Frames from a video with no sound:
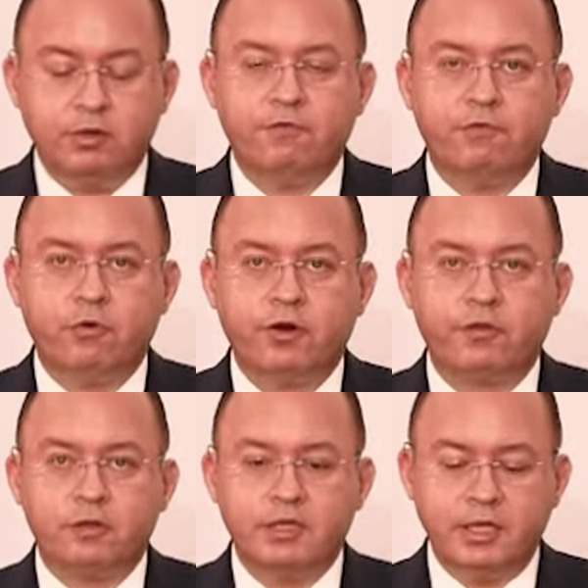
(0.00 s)

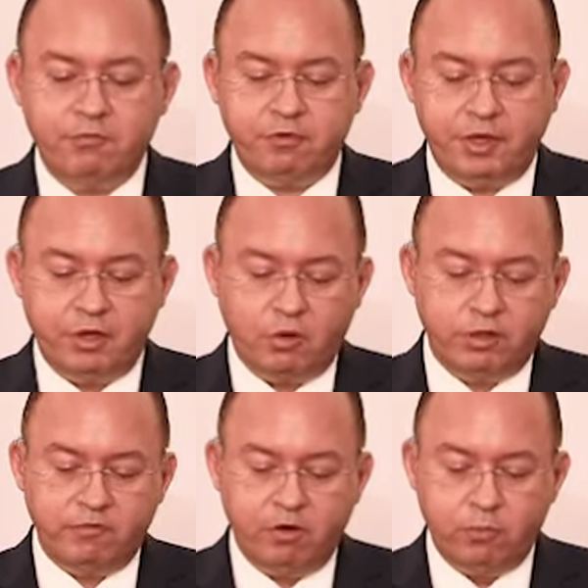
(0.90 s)
Fourth, delivering
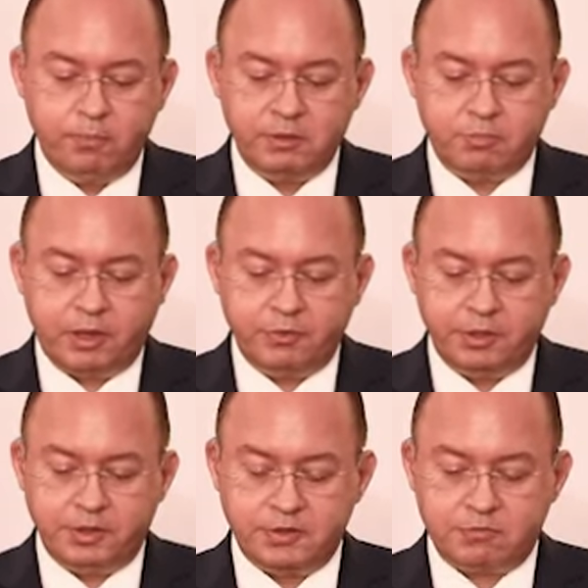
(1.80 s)
on development
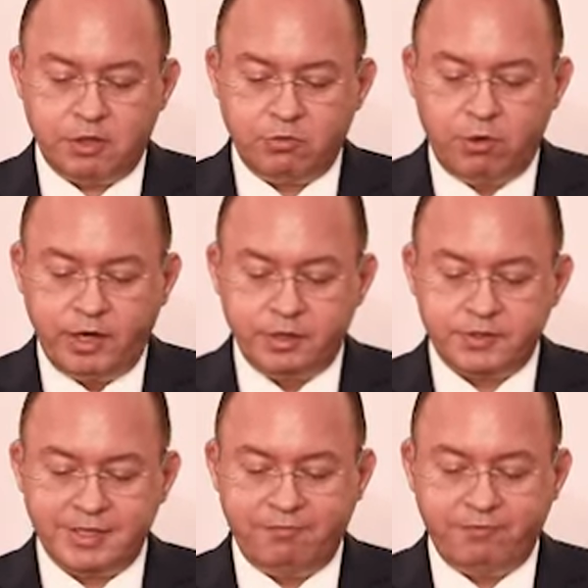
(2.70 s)
priorities
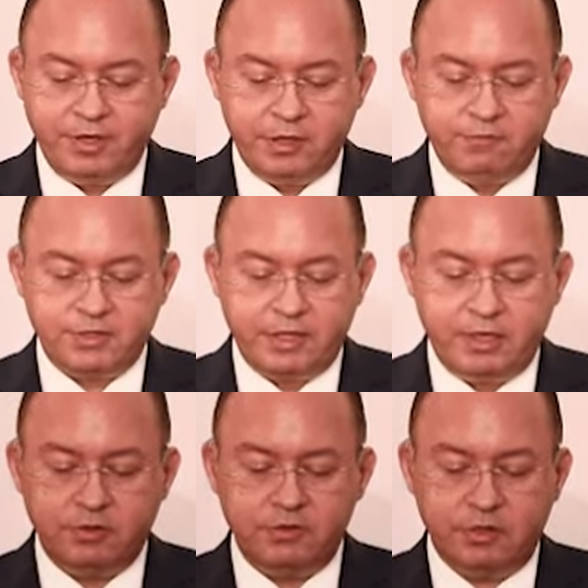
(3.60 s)
requires effective
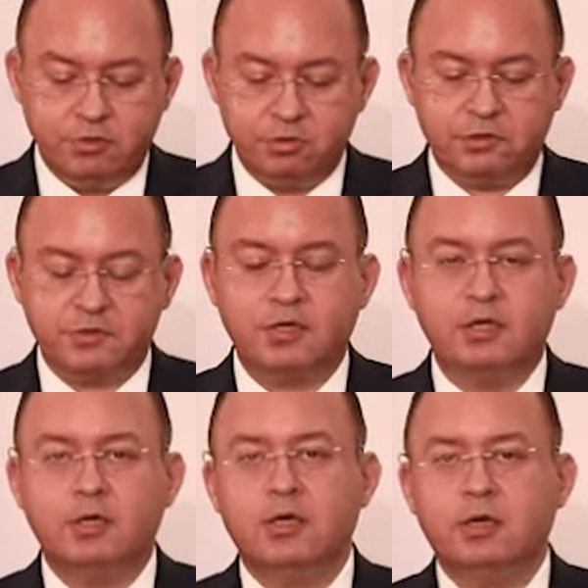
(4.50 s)
state institutions.
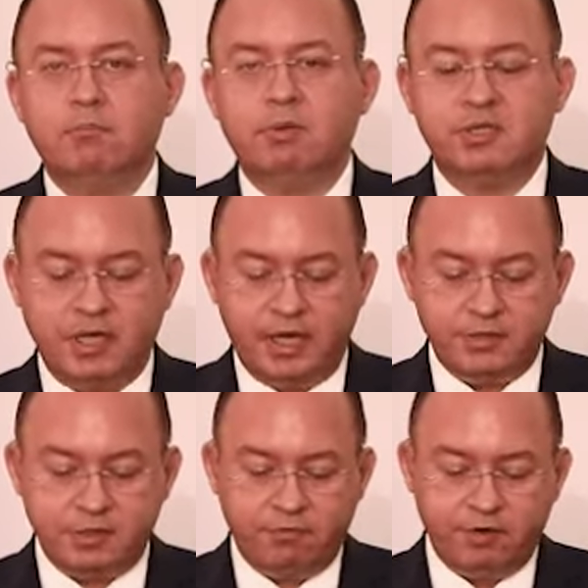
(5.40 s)

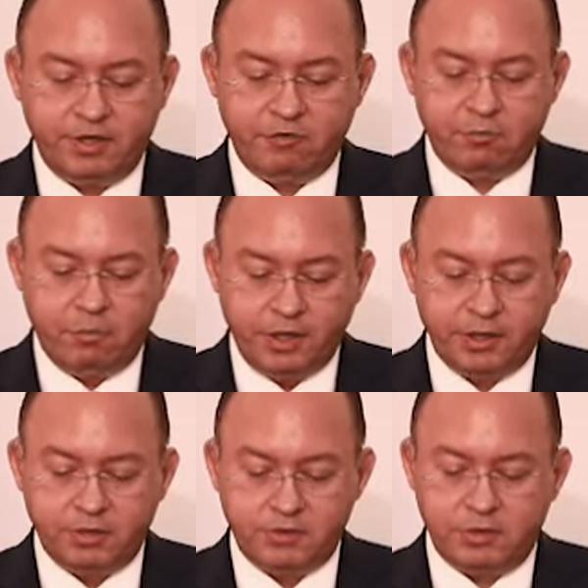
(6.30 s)
Besides effective
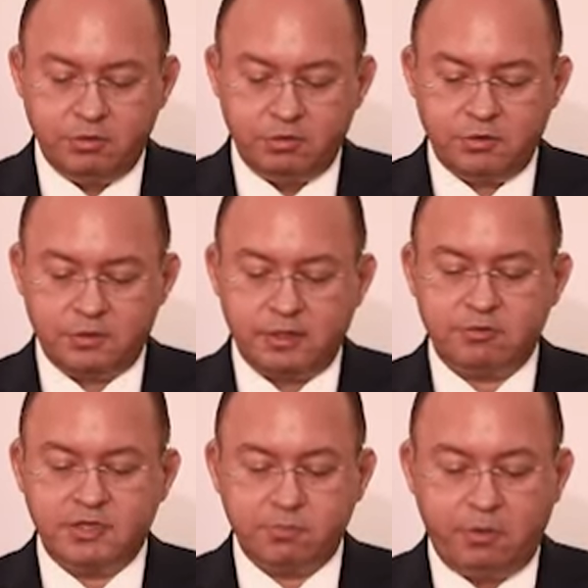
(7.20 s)
market institutions, a
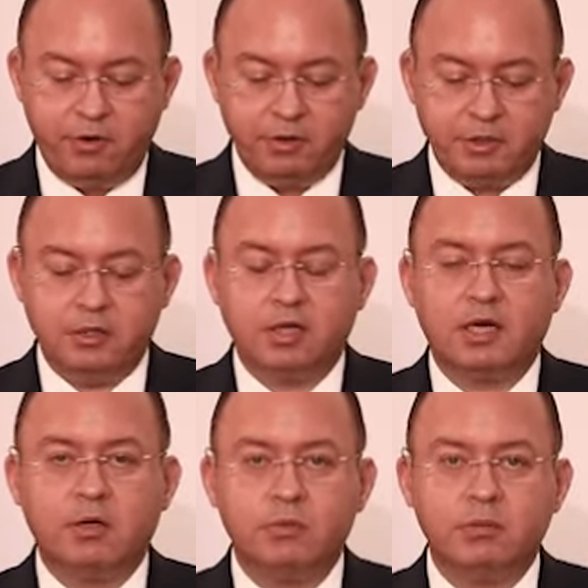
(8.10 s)
transparent and
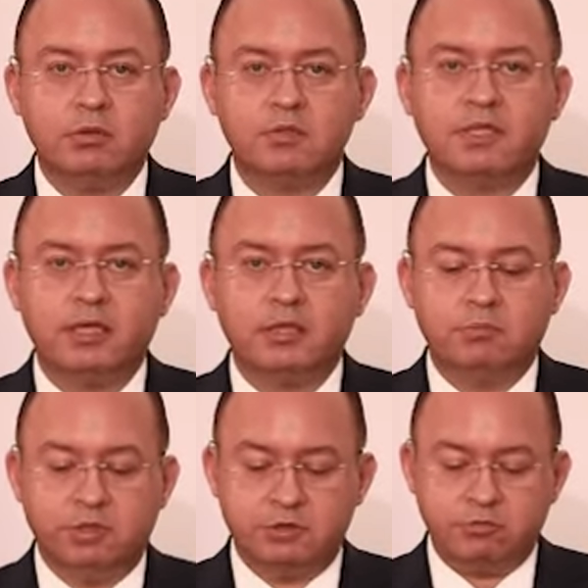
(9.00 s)
accountable state
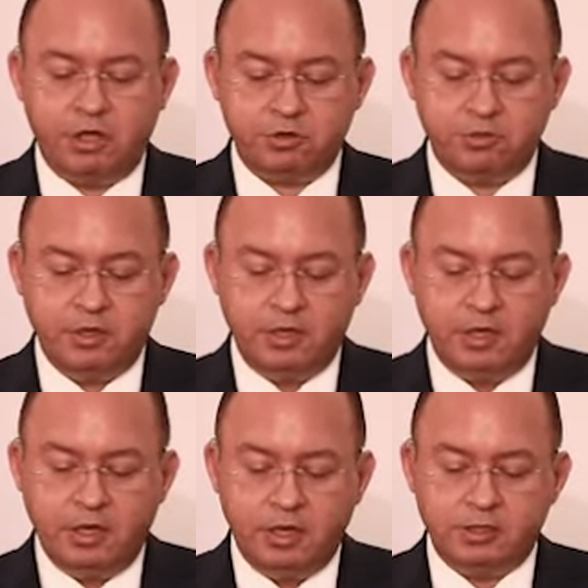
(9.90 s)
administration
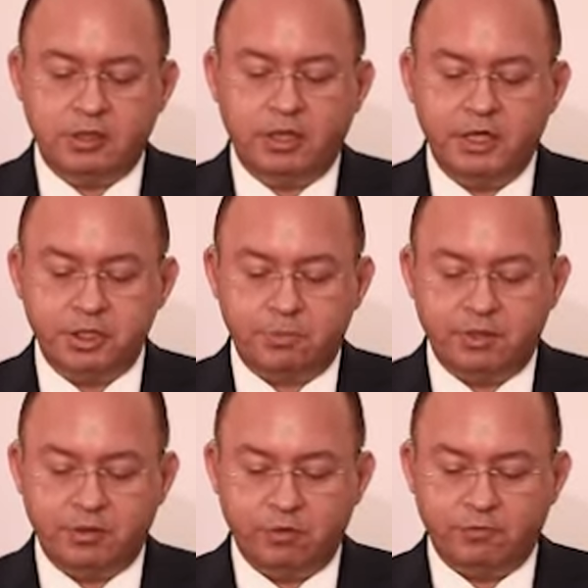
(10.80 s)
is the
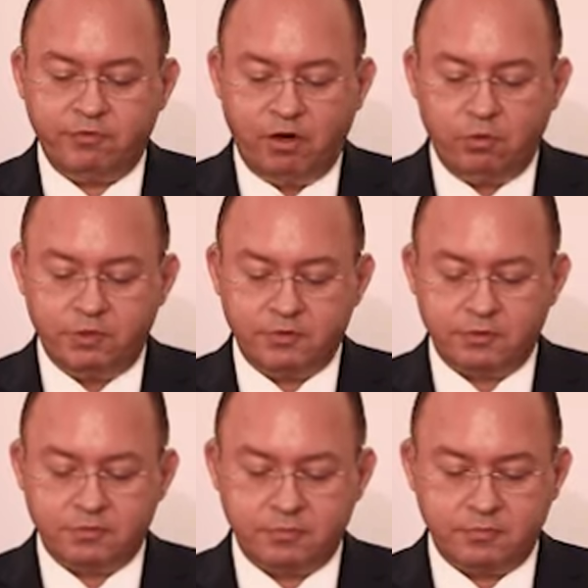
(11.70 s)
linchpin
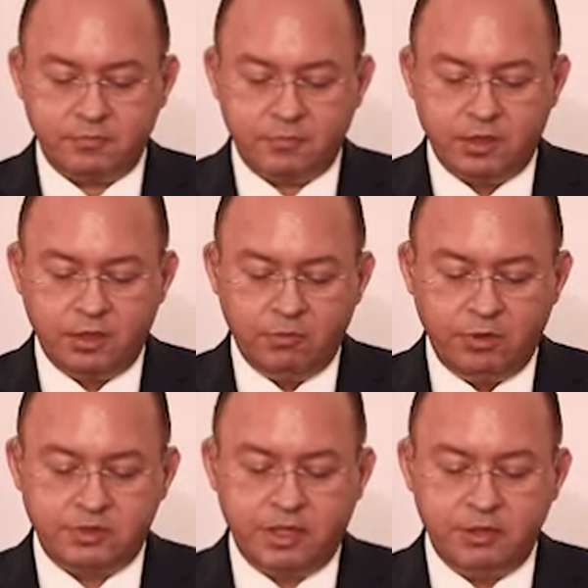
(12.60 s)
development.
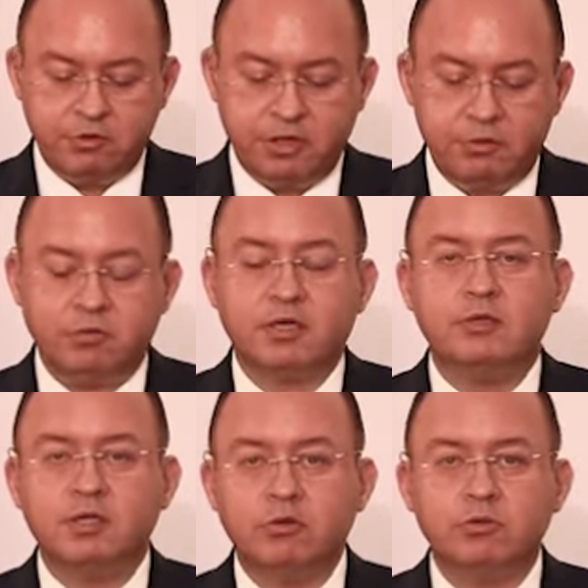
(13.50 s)
We stand ready to
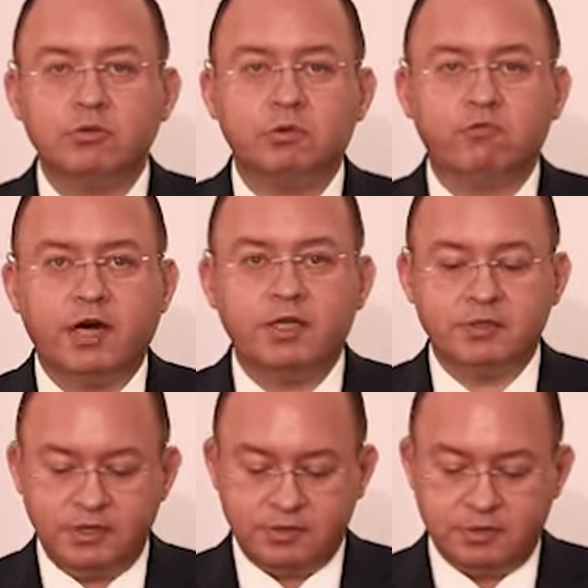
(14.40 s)
continue to provide
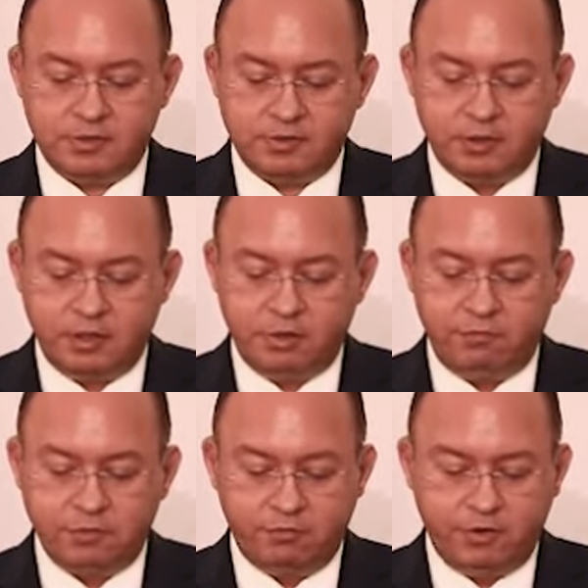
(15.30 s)
assistance in
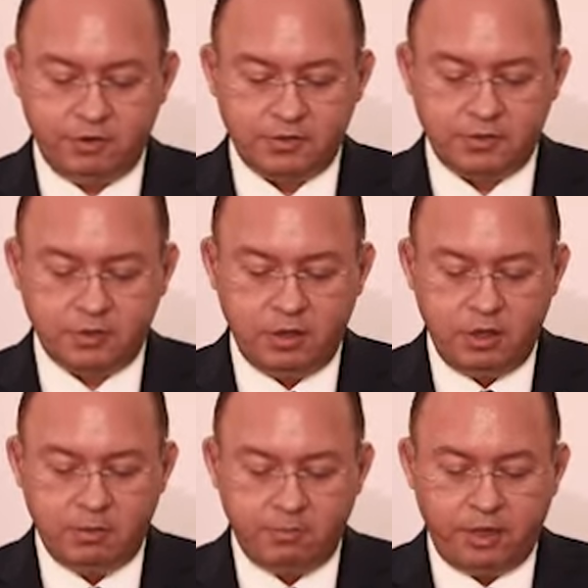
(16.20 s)
different fields,
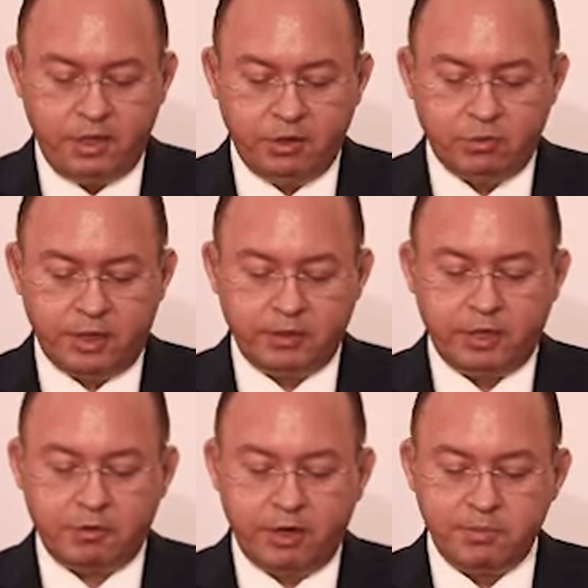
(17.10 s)
mainly on
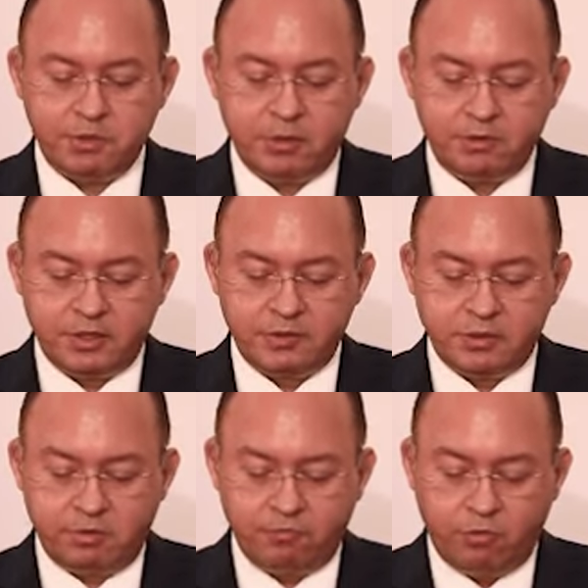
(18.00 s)
anti-corruption and
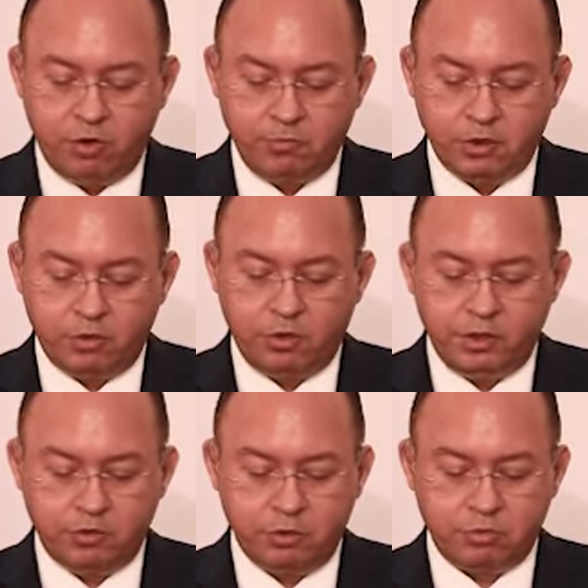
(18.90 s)
justice reform,
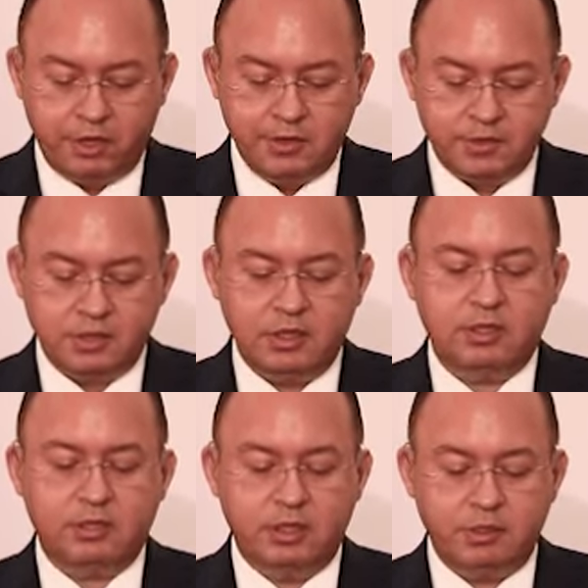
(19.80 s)
according to Ukraine's
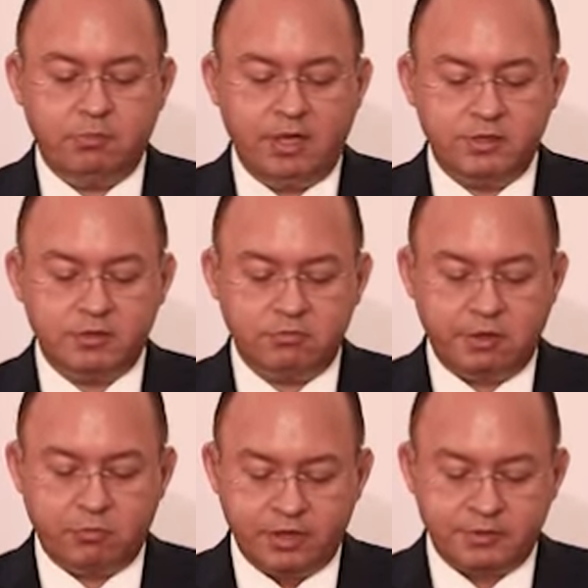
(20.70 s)
need-based
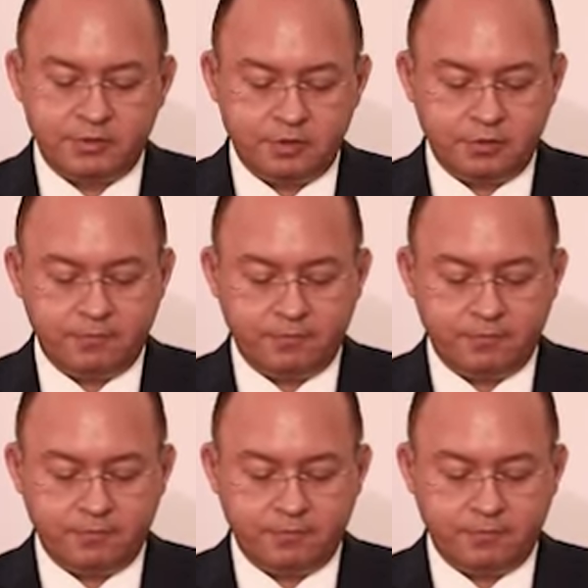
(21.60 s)
requests.